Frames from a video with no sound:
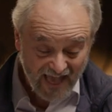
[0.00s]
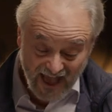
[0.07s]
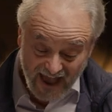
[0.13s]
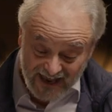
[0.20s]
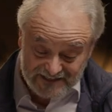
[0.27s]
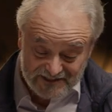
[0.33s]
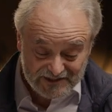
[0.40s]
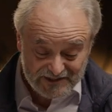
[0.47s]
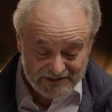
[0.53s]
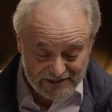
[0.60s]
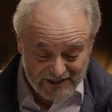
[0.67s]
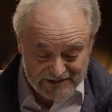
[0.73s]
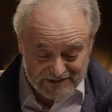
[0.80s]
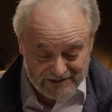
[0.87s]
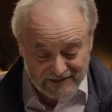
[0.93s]
I
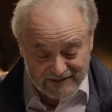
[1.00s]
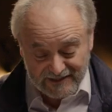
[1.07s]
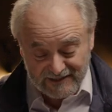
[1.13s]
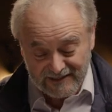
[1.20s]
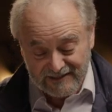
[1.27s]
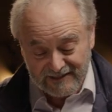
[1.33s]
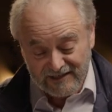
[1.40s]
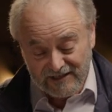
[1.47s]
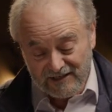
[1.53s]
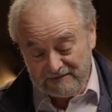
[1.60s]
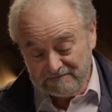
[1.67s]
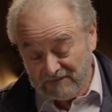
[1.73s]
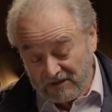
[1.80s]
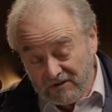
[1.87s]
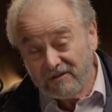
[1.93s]
suggested
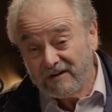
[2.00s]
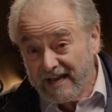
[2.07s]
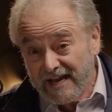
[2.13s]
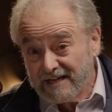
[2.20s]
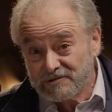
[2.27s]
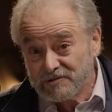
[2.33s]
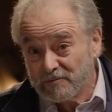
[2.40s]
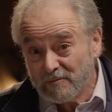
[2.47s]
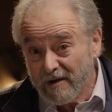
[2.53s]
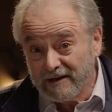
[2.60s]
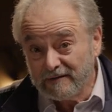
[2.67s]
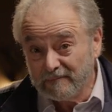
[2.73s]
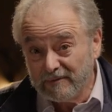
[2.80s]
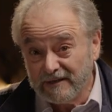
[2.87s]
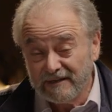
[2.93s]
a good answer
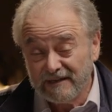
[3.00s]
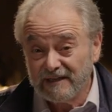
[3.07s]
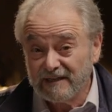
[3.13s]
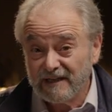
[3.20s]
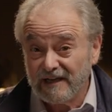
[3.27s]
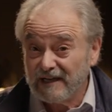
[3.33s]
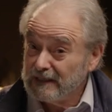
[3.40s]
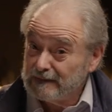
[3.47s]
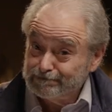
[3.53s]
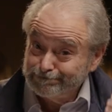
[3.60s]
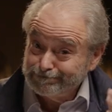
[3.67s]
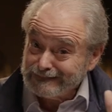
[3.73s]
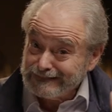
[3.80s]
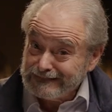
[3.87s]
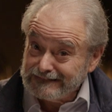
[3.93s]
might be uh,
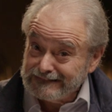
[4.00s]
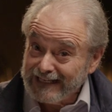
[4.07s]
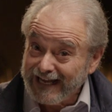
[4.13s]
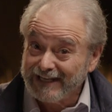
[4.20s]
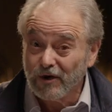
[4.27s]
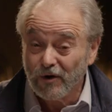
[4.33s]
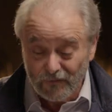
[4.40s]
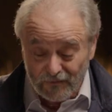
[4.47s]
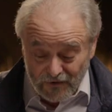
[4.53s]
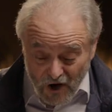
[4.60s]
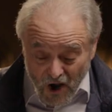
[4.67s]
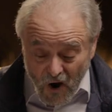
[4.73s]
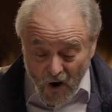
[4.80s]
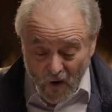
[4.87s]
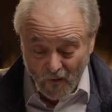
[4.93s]
I don't
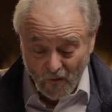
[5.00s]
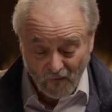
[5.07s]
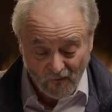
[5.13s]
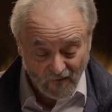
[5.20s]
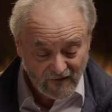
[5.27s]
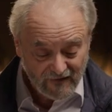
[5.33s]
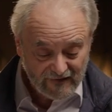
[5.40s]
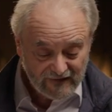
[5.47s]
know.